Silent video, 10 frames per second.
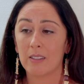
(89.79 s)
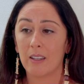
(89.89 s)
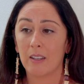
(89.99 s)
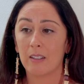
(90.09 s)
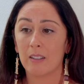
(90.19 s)

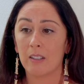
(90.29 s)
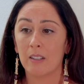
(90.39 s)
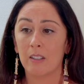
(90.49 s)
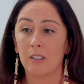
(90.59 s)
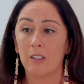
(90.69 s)
And
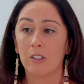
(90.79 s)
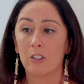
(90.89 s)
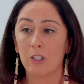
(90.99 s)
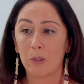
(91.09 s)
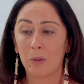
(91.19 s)

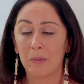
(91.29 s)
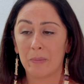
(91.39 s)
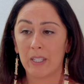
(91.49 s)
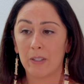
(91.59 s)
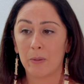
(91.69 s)
she told
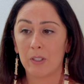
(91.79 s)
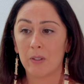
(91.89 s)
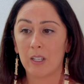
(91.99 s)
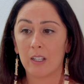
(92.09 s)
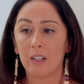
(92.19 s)
me, when you
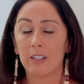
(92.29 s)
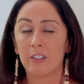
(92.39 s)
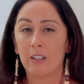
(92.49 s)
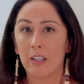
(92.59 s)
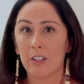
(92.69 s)
get your
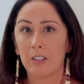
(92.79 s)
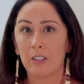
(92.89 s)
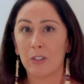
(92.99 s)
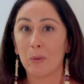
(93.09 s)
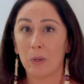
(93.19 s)

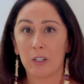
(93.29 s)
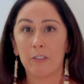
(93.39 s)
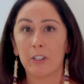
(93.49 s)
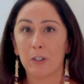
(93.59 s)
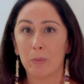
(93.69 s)
education, you work
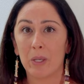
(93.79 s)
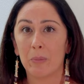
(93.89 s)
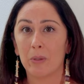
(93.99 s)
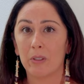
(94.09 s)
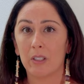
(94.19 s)
for your people.